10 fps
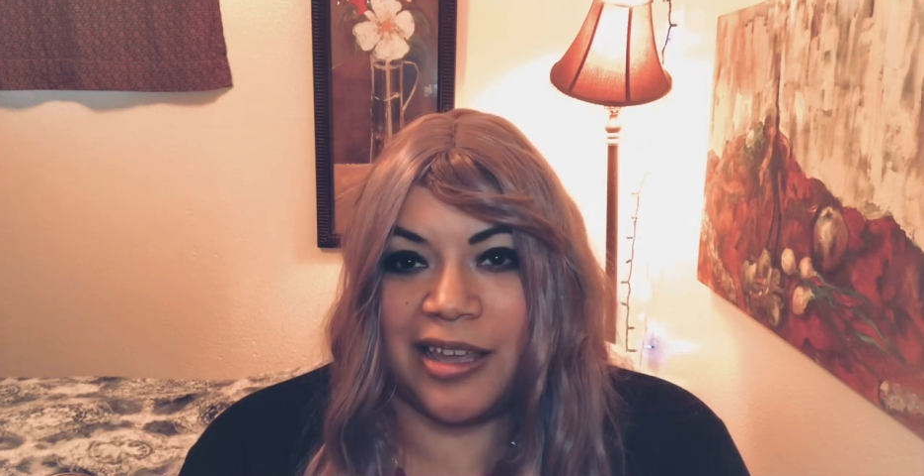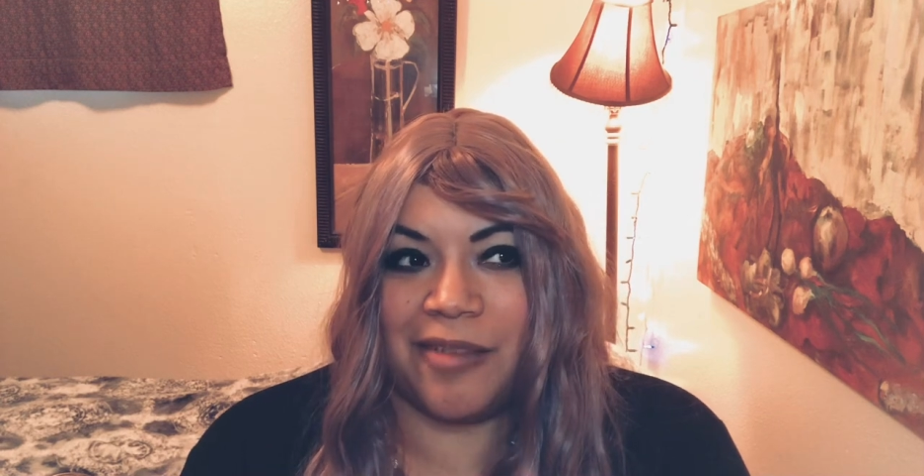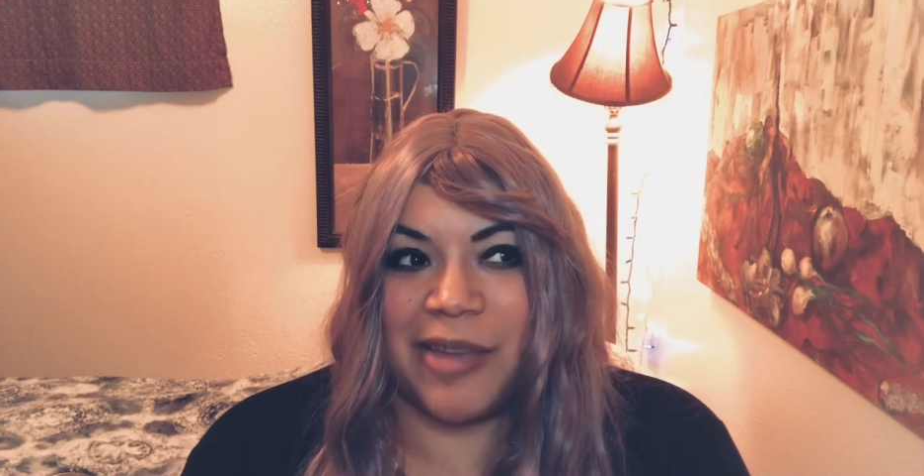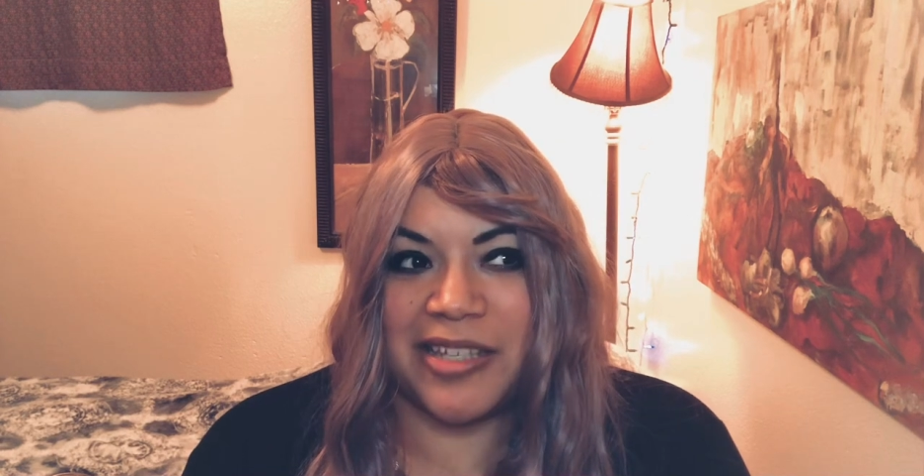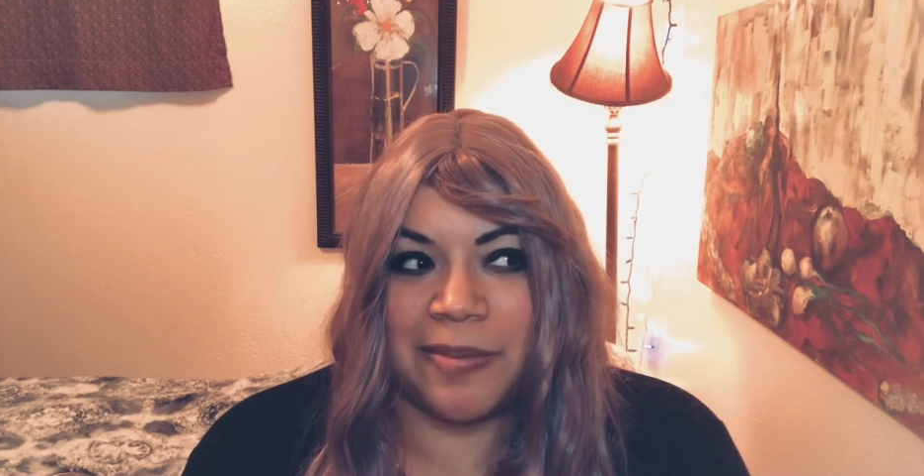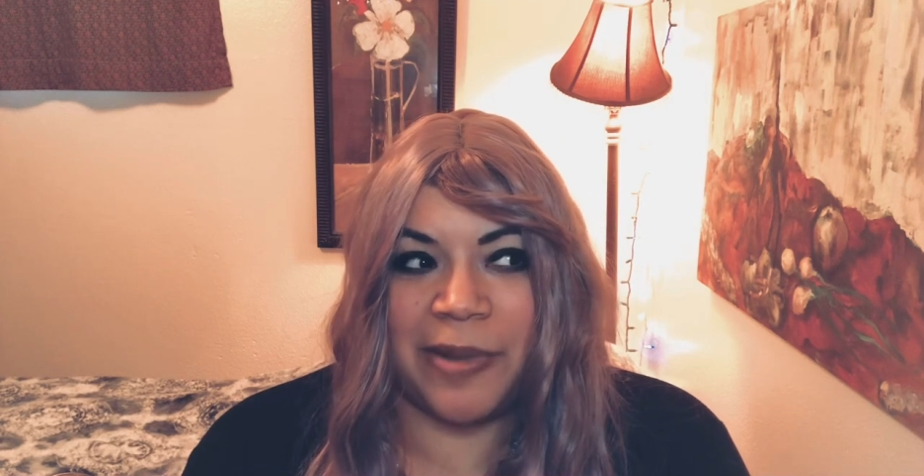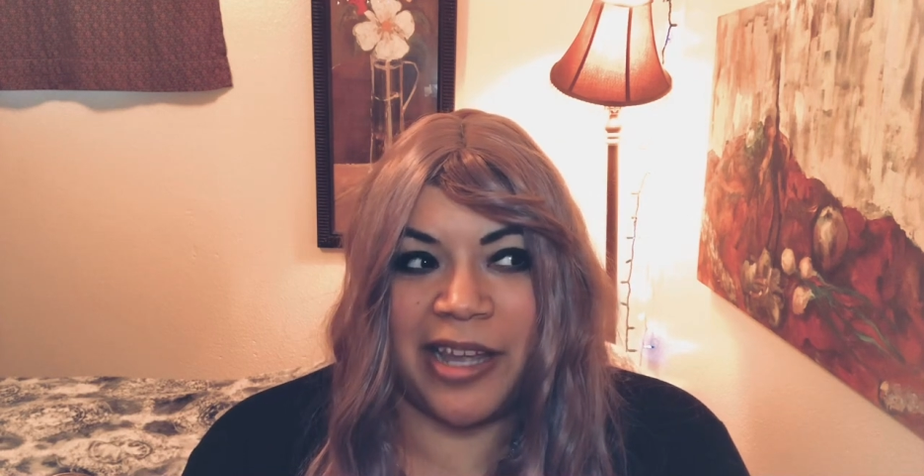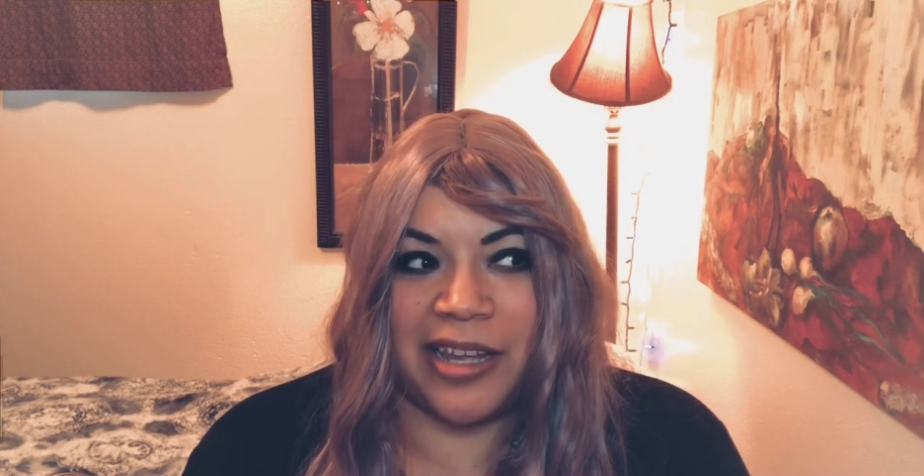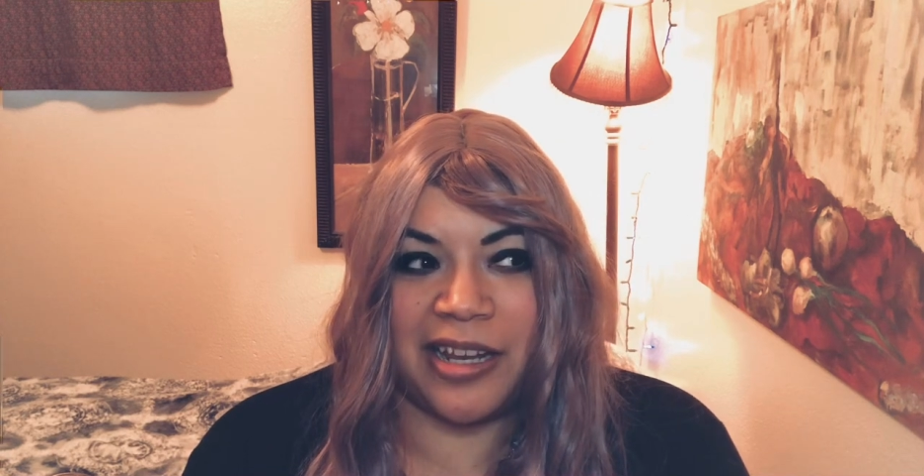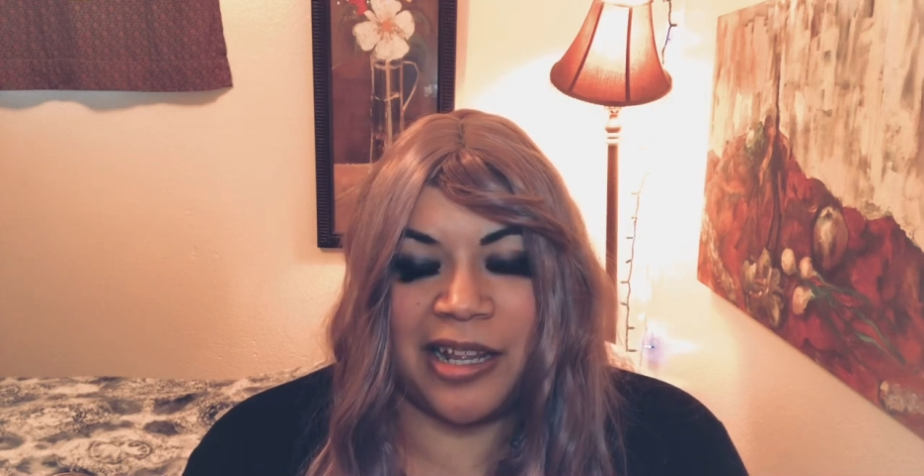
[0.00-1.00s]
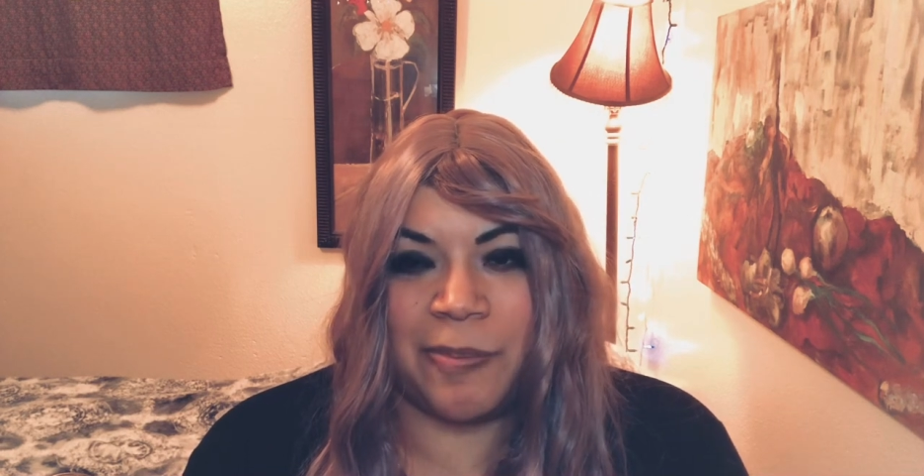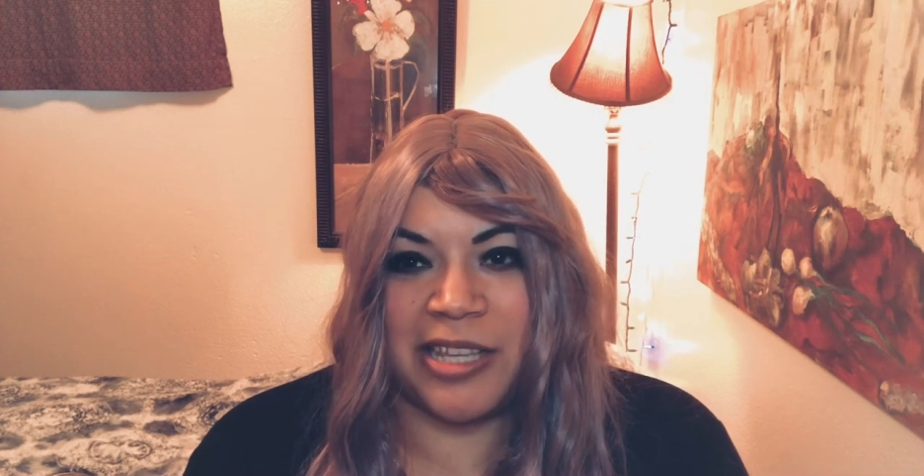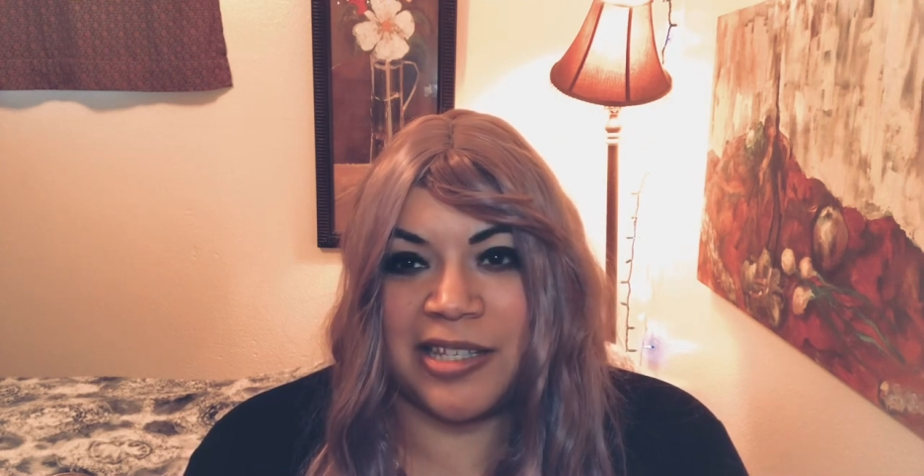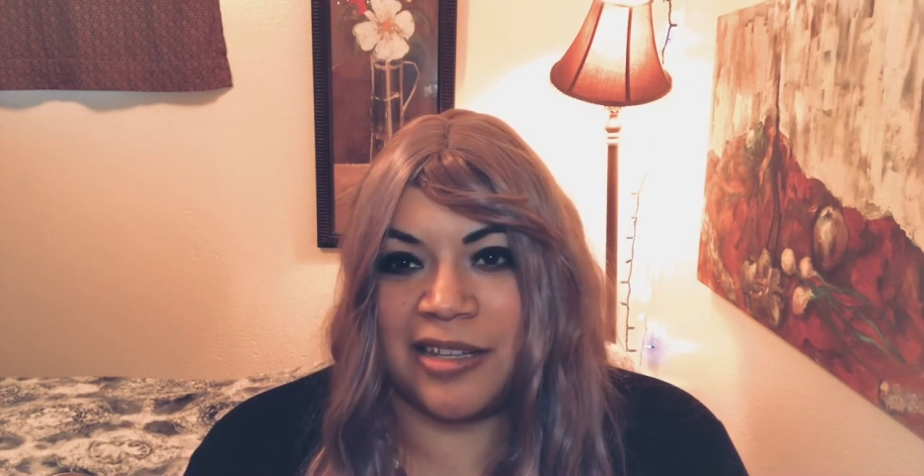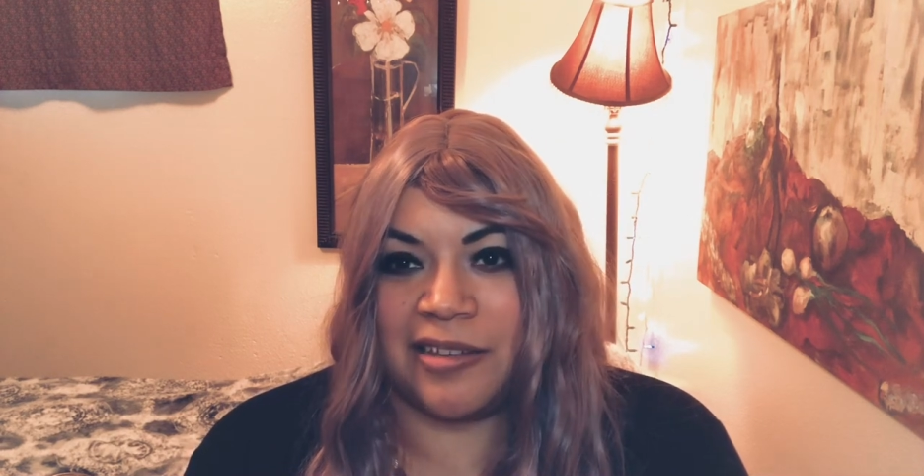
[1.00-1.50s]
makes a bike, and he
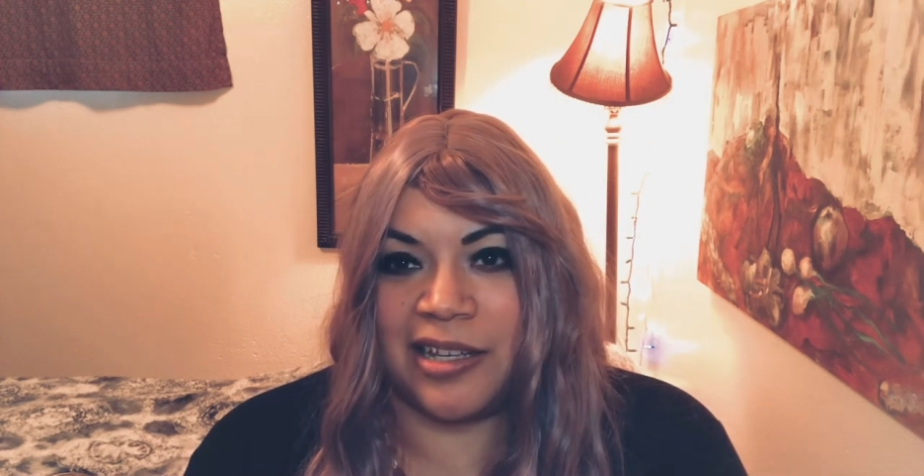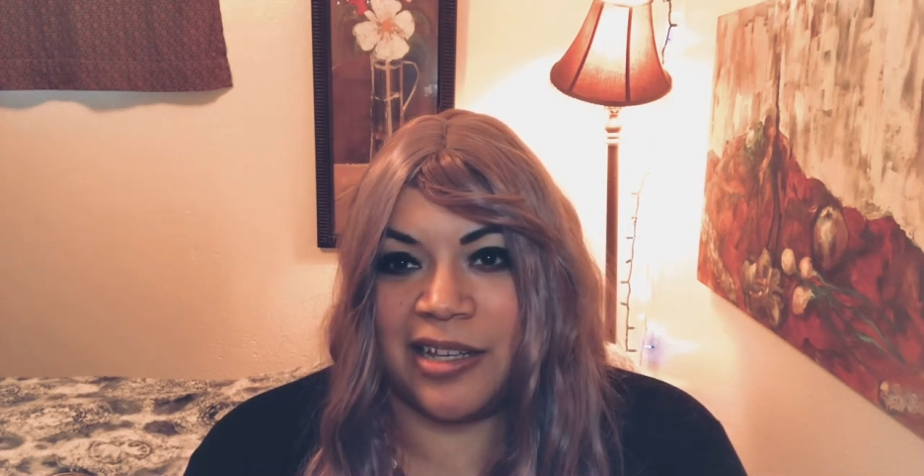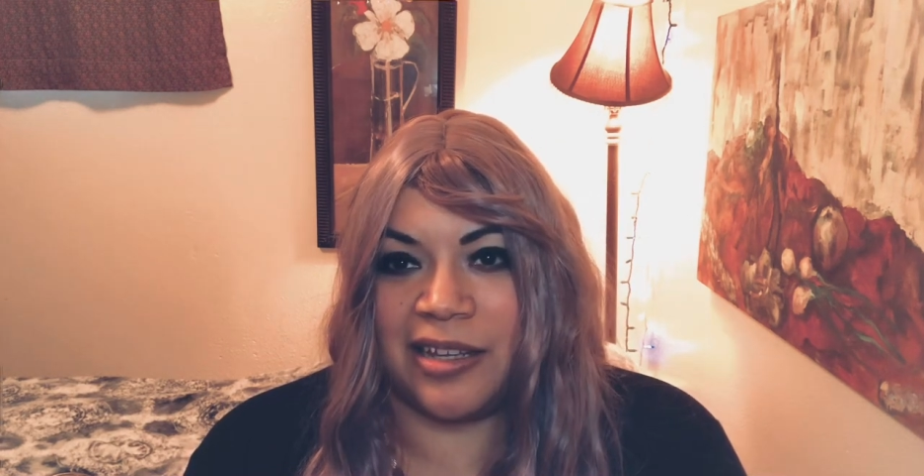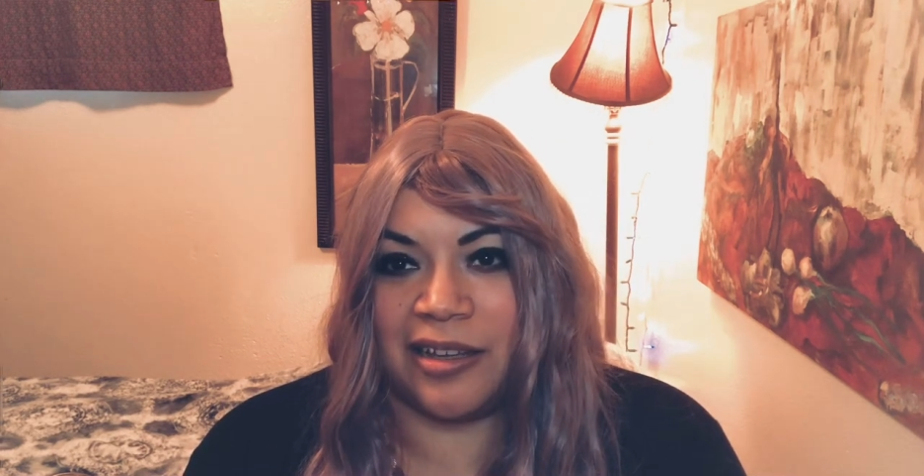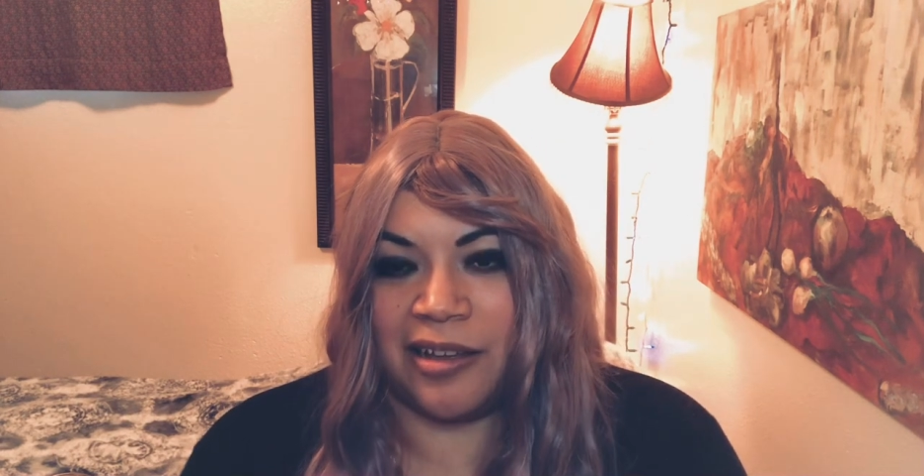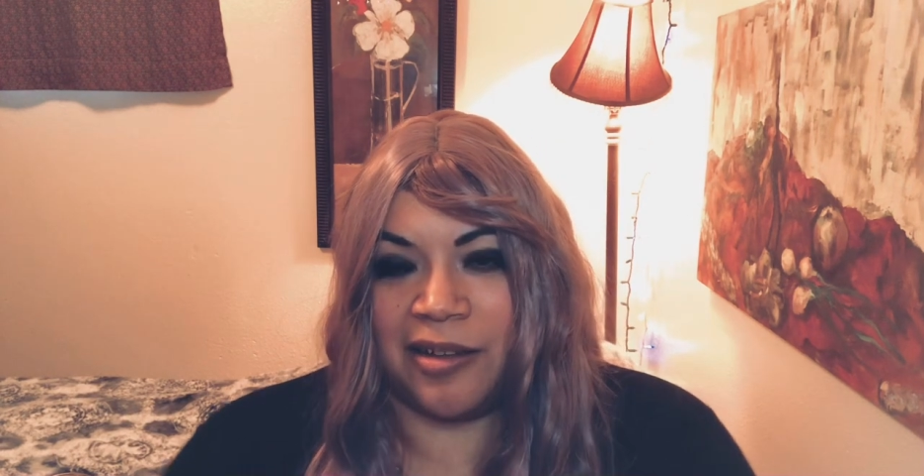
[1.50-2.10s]
basically